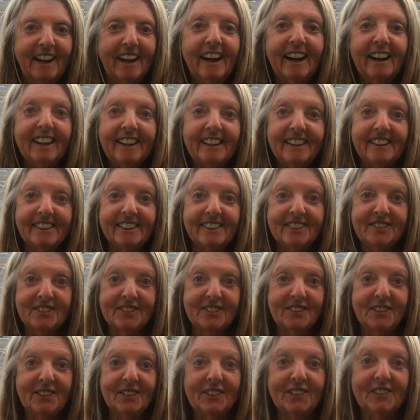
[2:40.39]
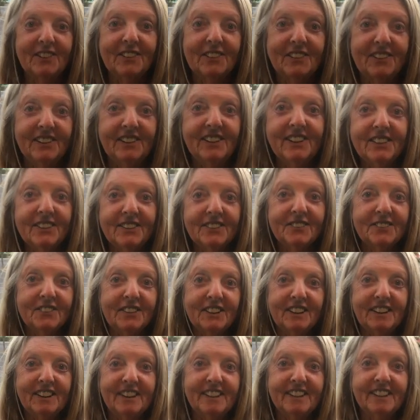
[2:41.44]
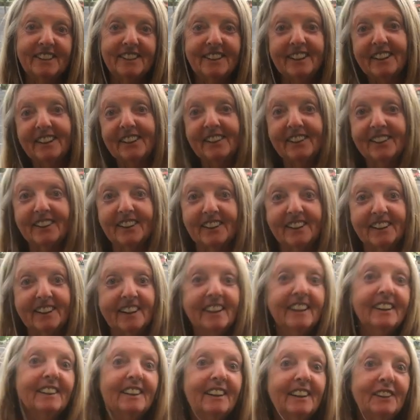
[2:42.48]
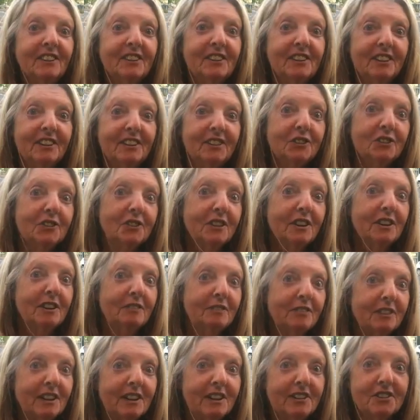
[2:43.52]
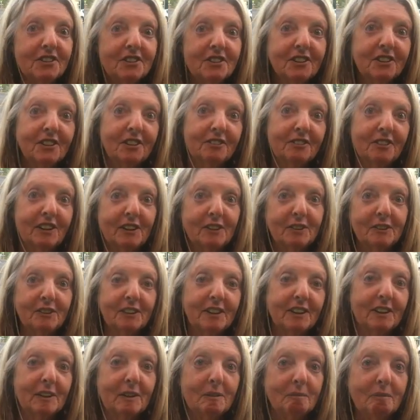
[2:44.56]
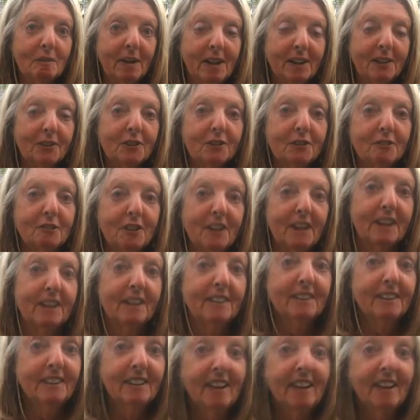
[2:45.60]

Hi, so here we are again in the intuitive kitchen of our little micro van.